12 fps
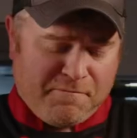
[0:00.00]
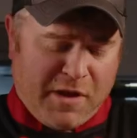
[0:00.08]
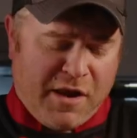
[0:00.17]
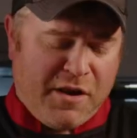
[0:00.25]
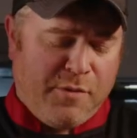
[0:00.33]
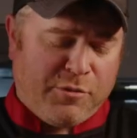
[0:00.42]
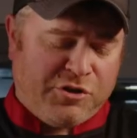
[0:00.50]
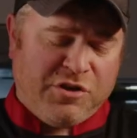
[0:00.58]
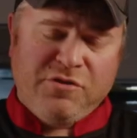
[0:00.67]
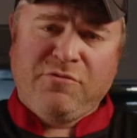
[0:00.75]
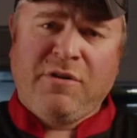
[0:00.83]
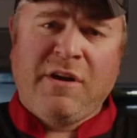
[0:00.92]
And number
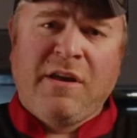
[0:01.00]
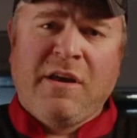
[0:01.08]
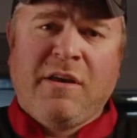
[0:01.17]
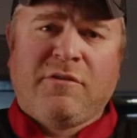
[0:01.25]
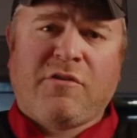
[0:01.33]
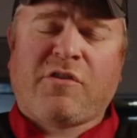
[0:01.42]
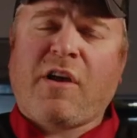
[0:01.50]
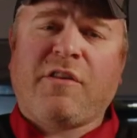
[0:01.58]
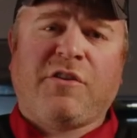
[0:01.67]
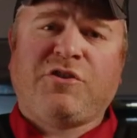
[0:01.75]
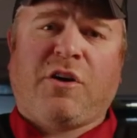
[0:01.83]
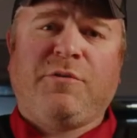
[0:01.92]
two, the
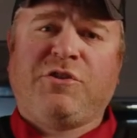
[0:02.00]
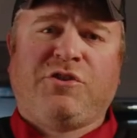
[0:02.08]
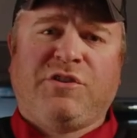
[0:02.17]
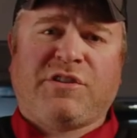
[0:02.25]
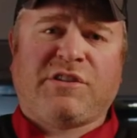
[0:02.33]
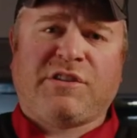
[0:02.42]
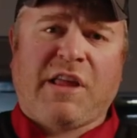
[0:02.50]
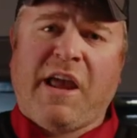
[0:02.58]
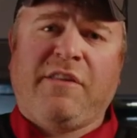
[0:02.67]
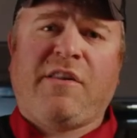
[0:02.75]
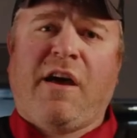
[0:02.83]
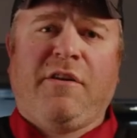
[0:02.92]
sausage always just
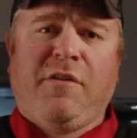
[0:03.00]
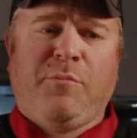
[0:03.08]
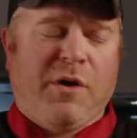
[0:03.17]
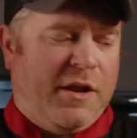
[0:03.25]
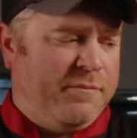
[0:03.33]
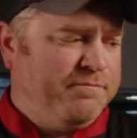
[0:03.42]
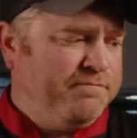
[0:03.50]
slides out of the bun.